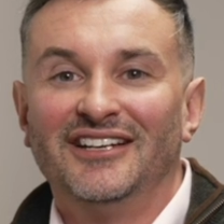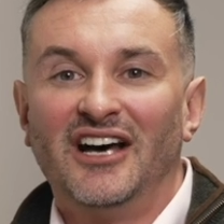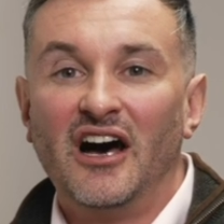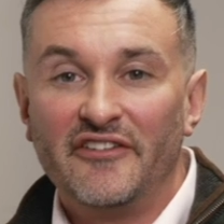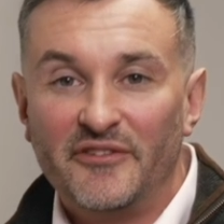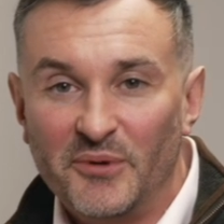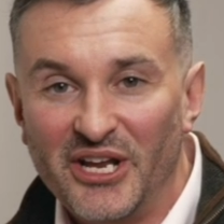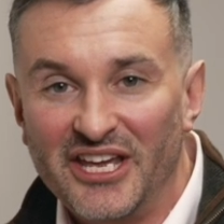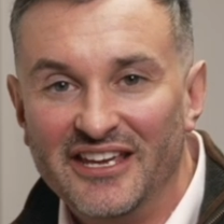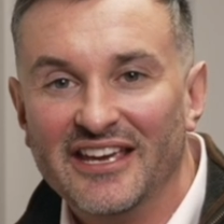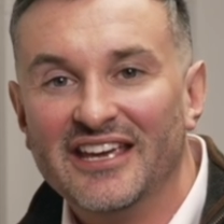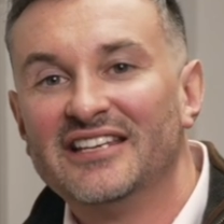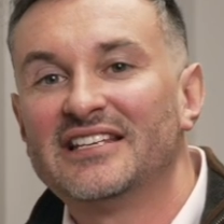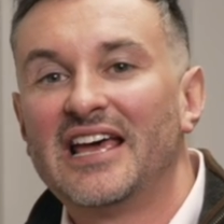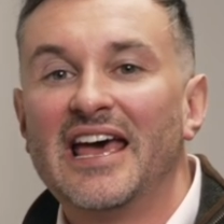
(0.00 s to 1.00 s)
Hi everybody,
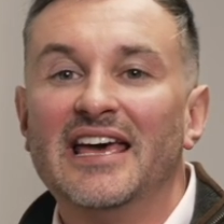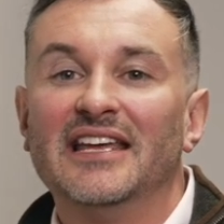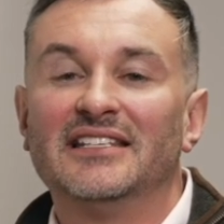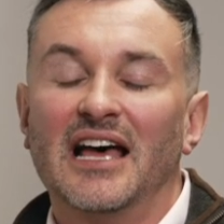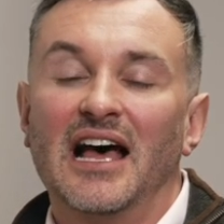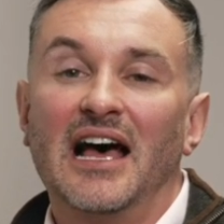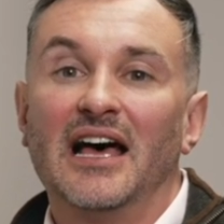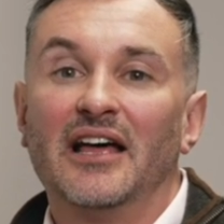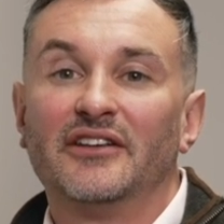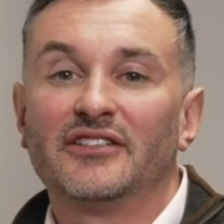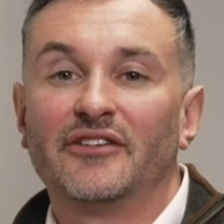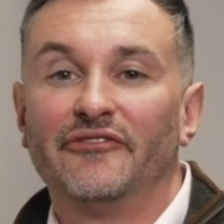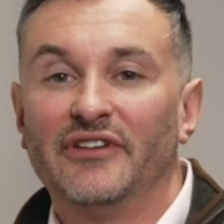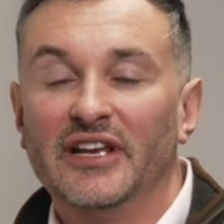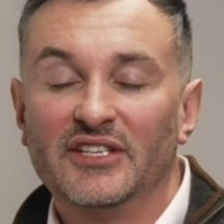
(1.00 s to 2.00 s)
it's Ed at
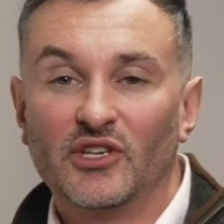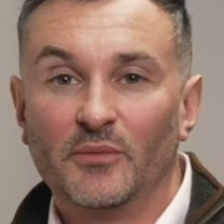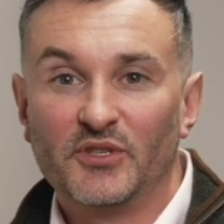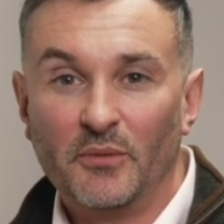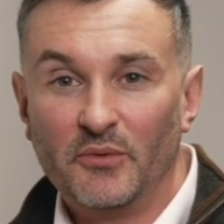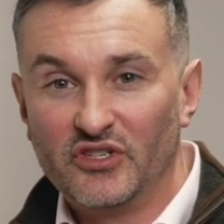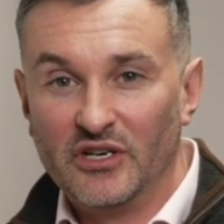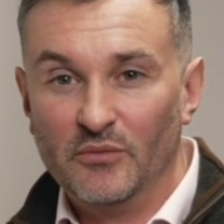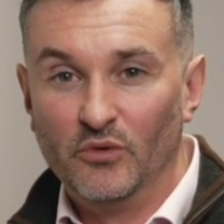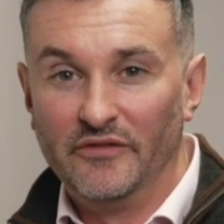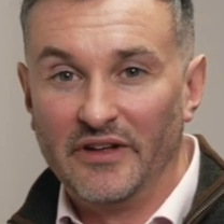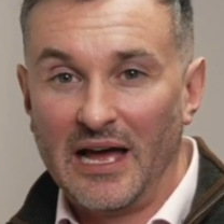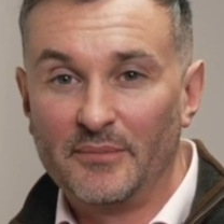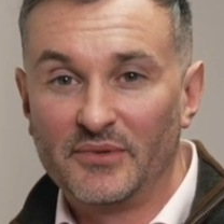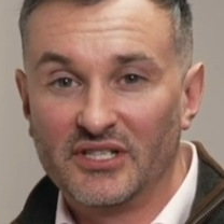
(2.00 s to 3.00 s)
Flint Optometry in
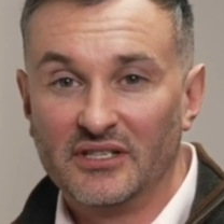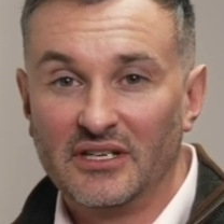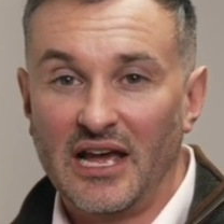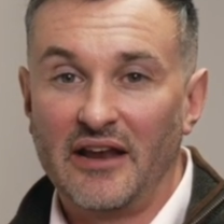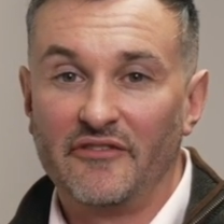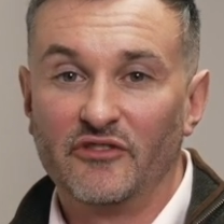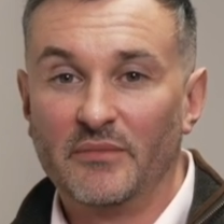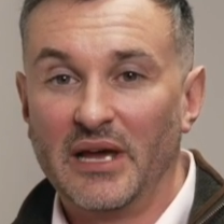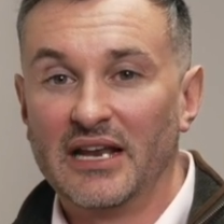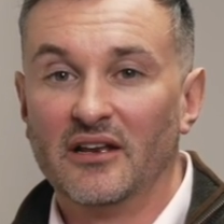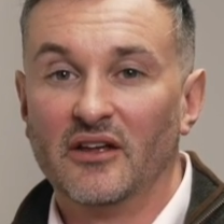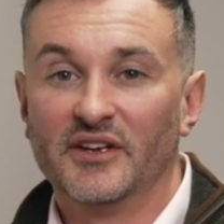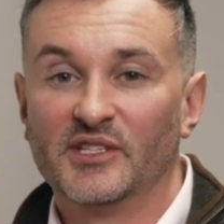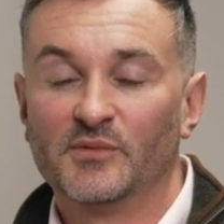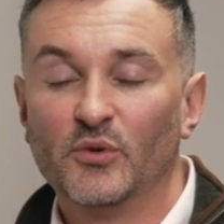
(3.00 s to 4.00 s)
Wolverhampton and from
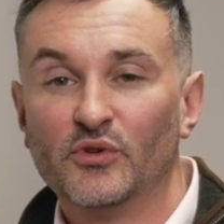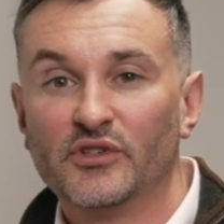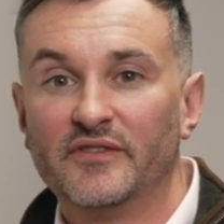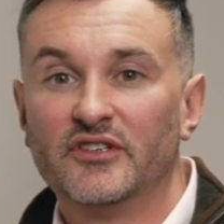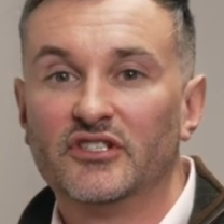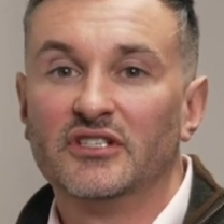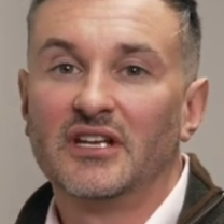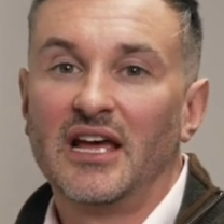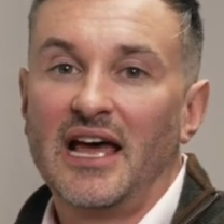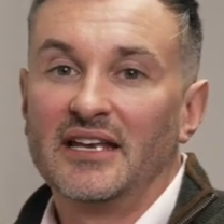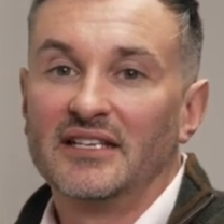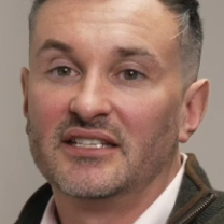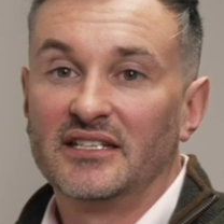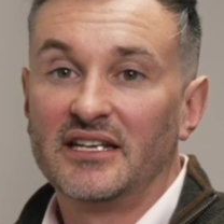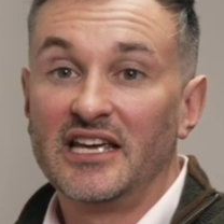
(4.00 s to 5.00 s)
Edline Sports Vision,
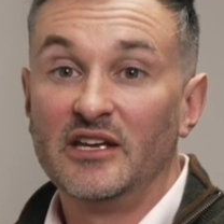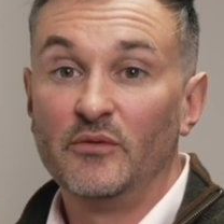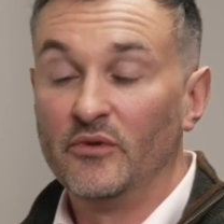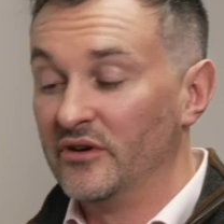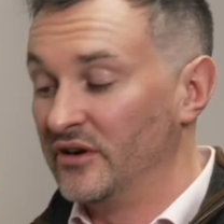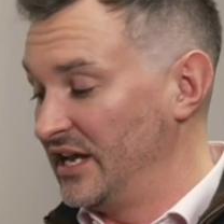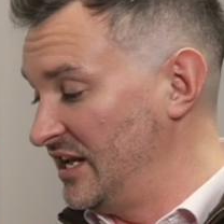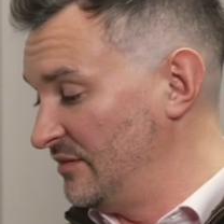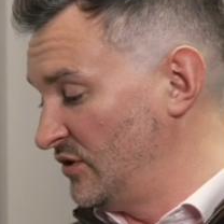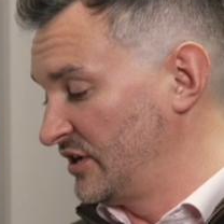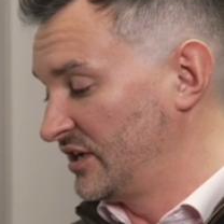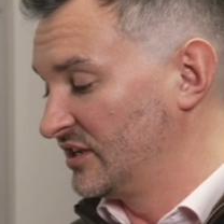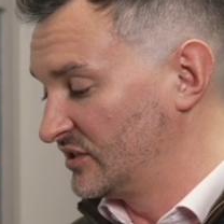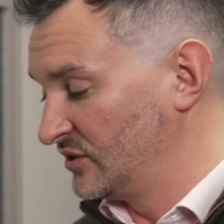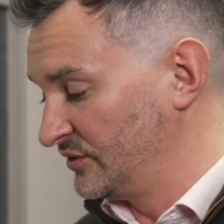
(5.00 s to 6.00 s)
and today we're in my
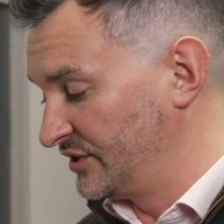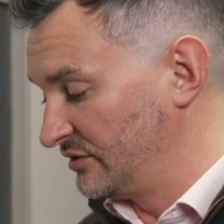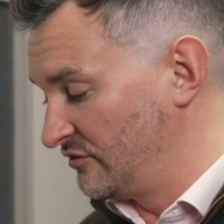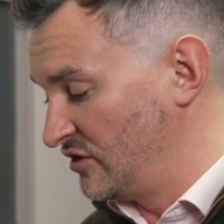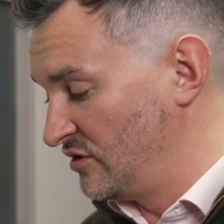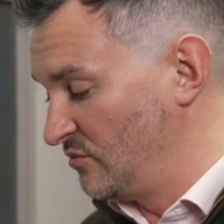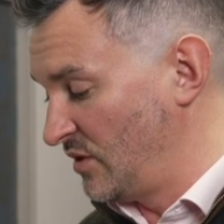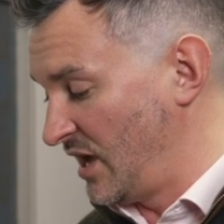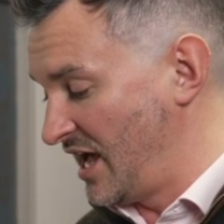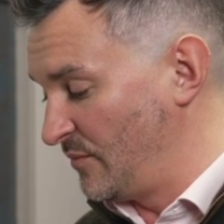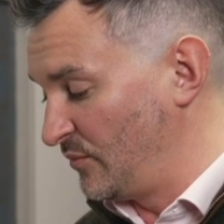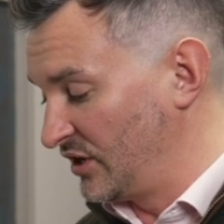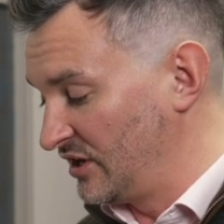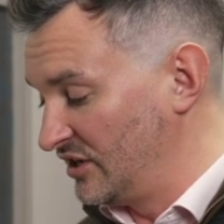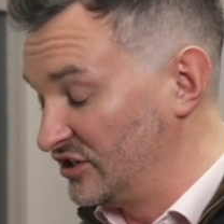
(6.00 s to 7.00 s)
consulting room
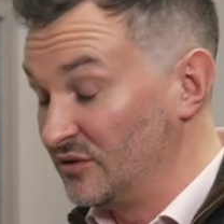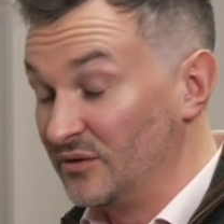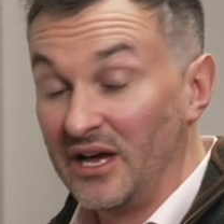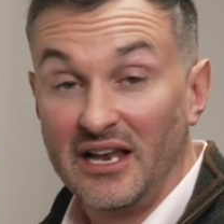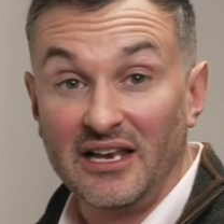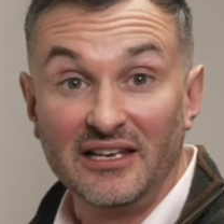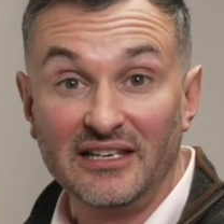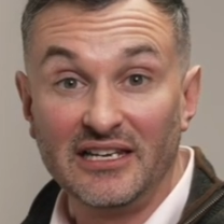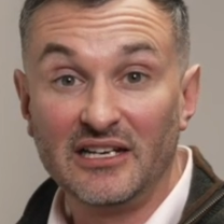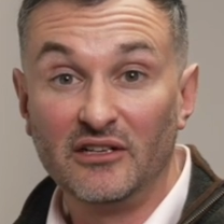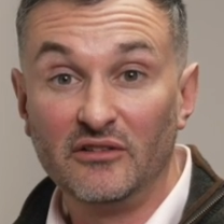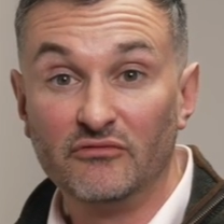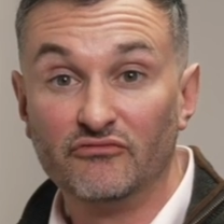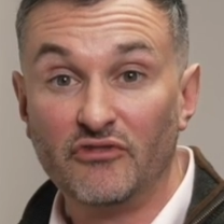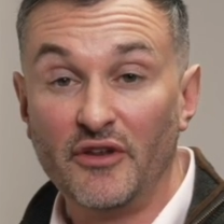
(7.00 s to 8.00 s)
and we're going to do a
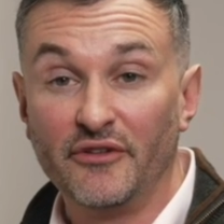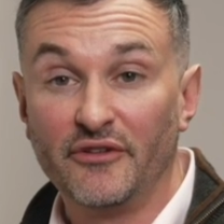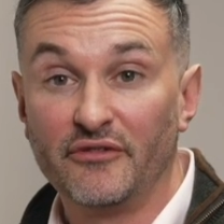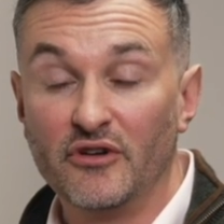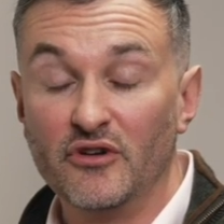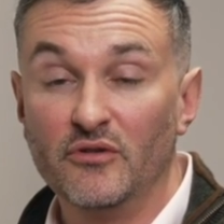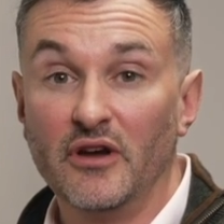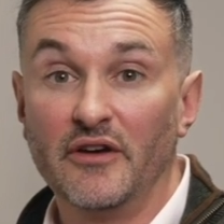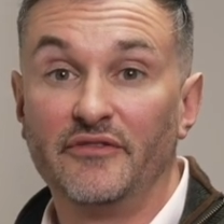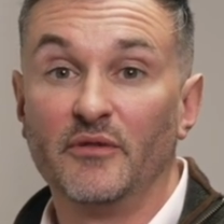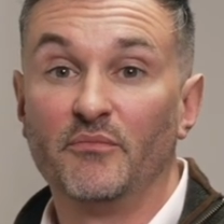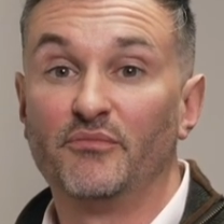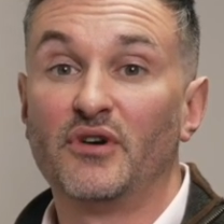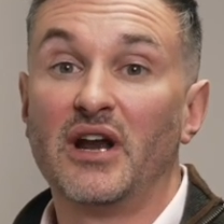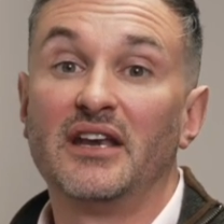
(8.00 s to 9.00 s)
little run through of the
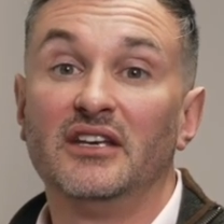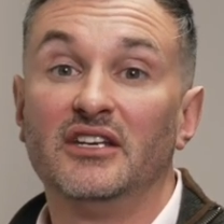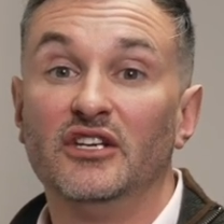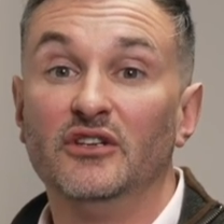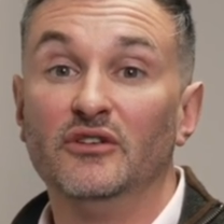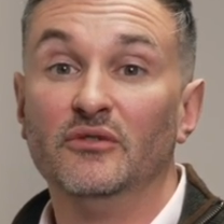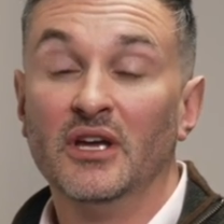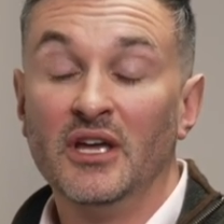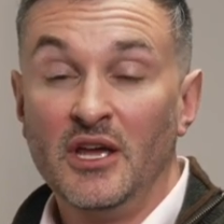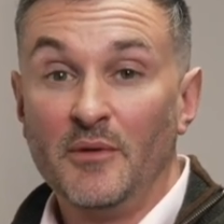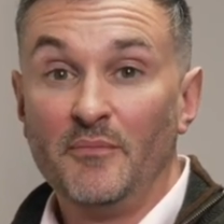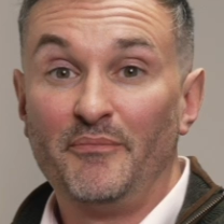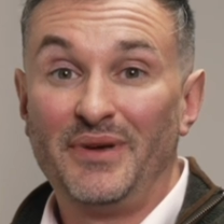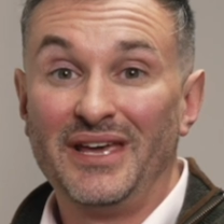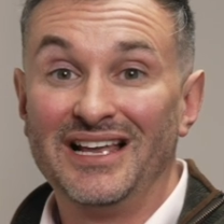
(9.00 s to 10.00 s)
brand new
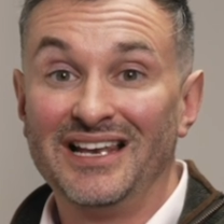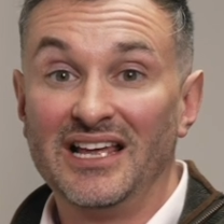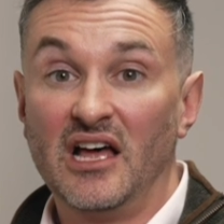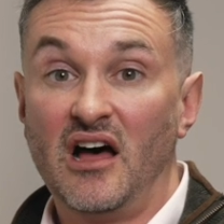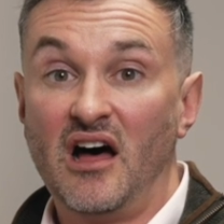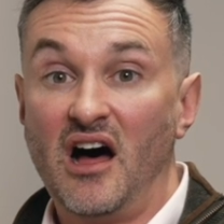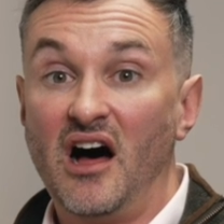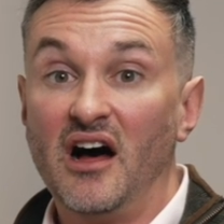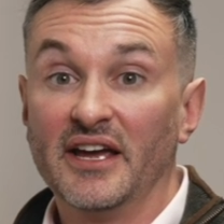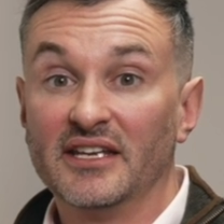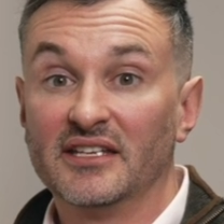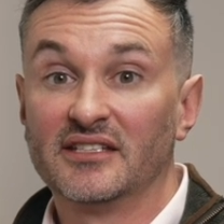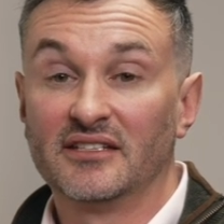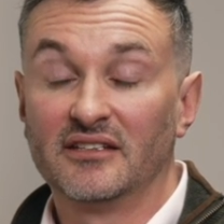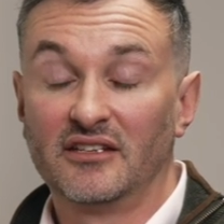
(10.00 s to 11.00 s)
Pilla
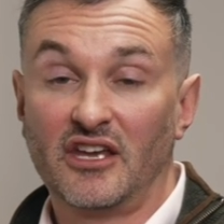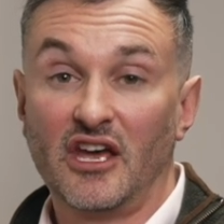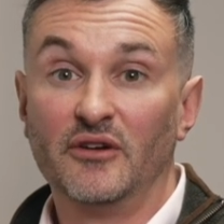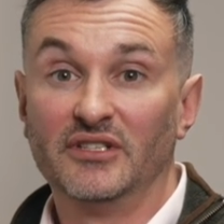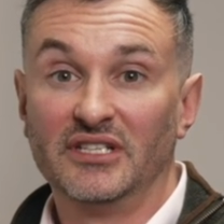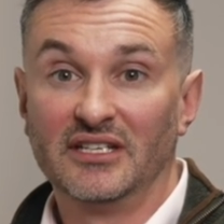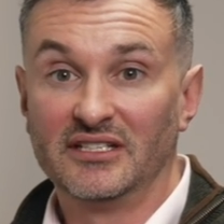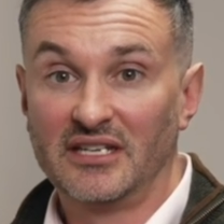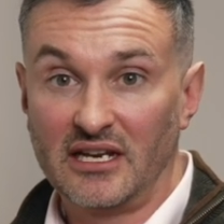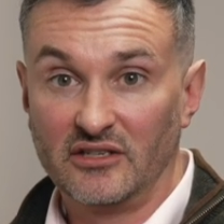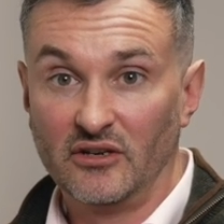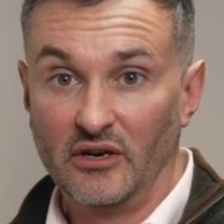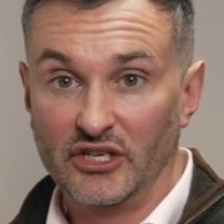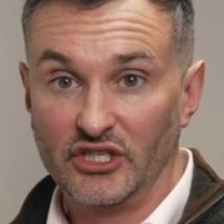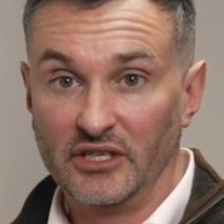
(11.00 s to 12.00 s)
ice coating
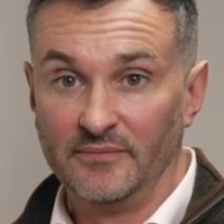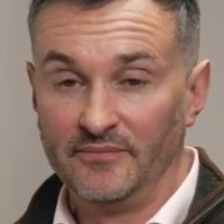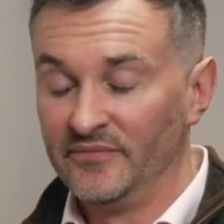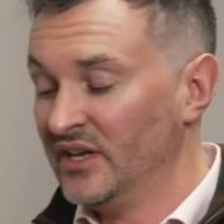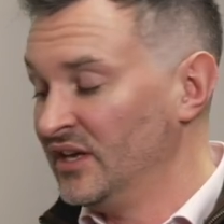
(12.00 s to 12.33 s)
technology.